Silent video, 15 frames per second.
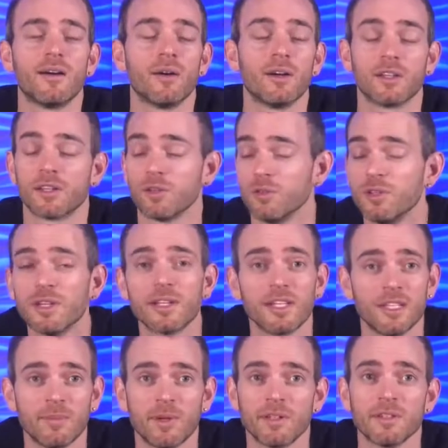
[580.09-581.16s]
including an
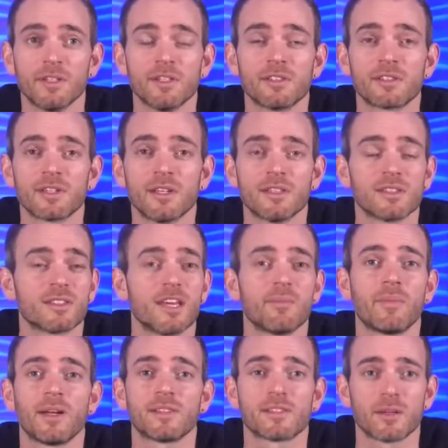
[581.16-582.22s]
email list and
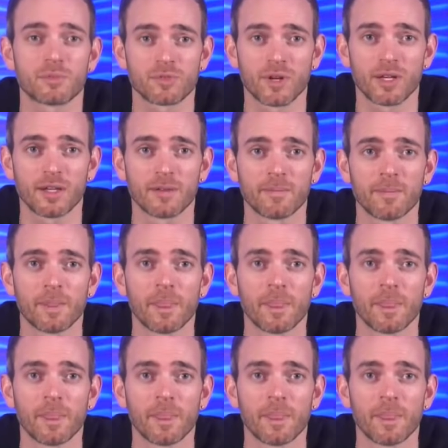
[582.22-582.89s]
step-by-step training.